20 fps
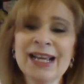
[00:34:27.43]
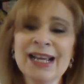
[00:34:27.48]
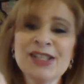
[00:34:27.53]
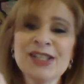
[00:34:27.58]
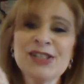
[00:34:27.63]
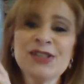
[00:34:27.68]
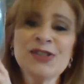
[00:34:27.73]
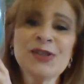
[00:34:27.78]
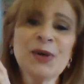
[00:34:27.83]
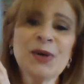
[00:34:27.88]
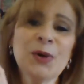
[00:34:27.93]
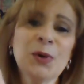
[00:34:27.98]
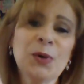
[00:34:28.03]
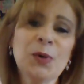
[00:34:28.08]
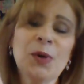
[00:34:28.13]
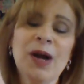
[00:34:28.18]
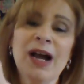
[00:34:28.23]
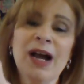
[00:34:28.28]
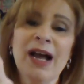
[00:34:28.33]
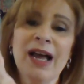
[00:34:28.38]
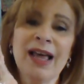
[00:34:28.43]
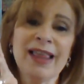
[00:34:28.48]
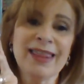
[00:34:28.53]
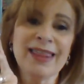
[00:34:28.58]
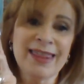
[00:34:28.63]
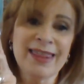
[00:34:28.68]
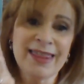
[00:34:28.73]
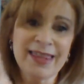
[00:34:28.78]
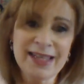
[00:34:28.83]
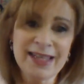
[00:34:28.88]
So
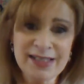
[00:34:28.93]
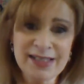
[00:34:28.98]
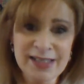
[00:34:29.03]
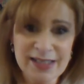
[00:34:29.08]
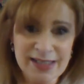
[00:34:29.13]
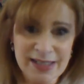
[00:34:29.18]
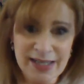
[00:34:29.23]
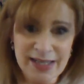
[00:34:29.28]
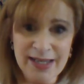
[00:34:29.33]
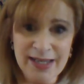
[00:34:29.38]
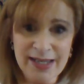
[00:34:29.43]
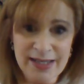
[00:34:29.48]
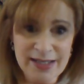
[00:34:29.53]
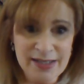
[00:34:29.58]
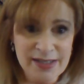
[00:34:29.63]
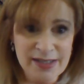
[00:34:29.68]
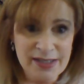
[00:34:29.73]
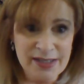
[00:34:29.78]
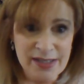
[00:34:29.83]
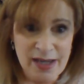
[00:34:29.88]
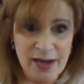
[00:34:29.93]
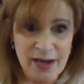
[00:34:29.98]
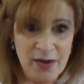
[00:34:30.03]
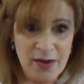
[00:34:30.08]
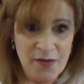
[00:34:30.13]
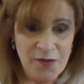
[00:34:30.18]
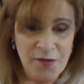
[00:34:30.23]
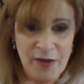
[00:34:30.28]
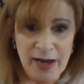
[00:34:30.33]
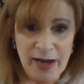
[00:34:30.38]
this is
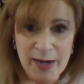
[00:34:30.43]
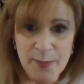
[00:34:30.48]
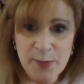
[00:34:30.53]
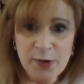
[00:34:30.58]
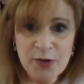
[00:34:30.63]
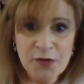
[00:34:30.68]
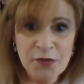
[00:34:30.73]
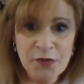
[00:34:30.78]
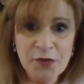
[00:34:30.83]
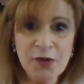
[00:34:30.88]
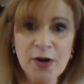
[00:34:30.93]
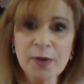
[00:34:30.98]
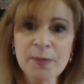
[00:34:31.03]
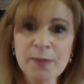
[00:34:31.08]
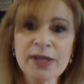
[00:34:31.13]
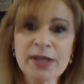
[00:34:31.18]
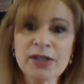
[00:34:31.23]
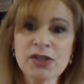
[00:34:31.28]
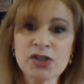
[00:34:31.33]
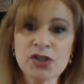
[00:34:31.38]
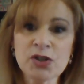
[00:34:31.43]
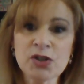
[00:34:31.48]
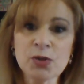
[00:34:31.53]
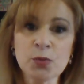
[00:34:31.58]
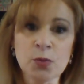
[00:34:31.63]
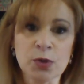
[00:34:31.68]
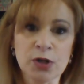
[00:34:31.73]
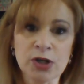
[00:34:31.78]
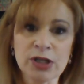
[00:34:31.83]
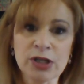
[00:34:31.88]
fiber from Into the
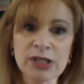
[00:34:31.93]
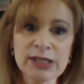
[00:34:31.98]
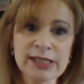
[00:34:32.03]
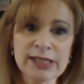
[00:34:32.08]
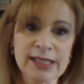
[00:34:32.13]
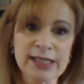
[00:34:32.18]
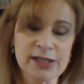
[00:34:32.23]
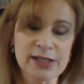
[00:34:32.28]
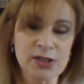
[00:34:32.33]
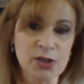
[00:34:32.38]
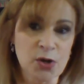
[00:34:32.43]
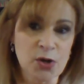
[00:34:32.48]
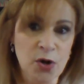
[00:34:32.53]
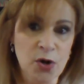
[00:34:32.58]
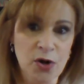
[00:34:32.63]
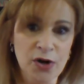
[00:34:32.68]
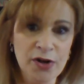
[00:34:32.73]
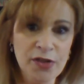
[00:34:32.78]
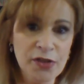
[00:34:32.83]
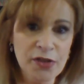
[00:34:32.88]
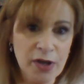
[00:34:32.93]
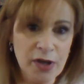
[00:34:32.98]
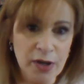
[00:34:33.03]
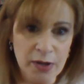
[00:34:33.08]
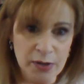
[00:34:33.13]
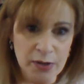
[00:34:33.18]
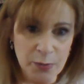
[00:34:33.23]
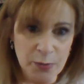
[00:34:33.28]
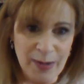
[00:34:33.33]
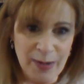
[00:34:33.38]
World. It is the Karth
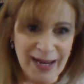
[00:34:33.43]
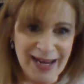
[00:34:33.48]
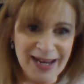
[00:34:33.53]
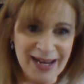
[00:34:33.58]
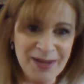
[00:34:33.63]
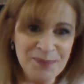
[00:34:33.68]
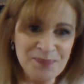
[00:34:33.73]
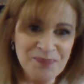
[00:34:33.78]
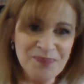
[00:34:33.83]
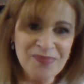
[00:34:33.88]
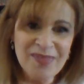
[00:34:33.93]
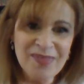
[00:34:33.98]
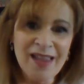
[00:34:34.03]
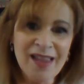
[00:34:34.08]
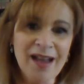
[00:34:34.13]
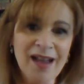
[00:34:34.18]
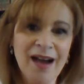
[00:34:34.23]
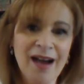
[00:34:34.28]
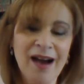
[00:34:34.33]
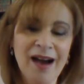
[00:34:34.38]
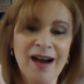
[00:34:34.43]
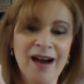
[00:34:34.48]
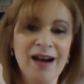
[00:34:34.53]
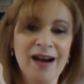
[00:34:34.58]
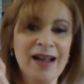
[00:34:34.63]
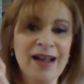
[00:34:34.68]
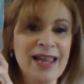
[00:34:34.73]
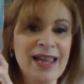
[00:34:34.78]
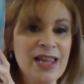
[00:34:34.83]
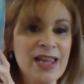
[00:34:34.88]
colorway.
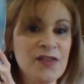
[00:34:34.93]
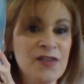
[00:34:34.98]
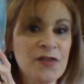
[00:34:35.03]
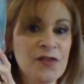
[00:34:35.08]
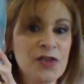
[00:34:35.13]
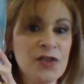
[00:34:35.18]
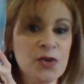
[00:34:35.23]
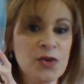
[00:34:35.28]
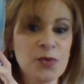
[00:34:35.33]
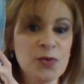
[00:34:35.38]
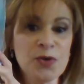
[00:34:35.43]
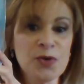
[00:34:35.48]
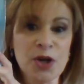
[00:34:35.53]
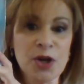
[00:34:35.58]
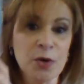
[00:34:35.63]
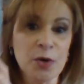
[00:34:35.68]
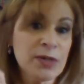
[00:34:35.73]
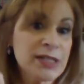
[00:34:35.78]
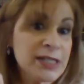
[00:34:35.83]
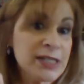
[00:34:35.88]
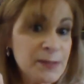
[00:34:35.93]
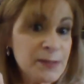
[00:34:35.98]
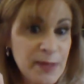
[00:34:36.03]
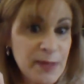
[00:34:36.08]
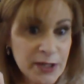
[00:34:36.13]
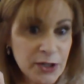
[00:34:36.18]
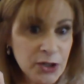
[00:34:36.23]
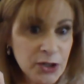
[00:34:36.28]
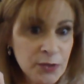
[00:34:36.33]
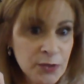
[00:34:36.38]
If you know a
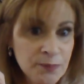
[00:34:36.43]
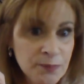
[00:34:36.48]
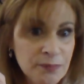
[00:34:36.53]
spinner,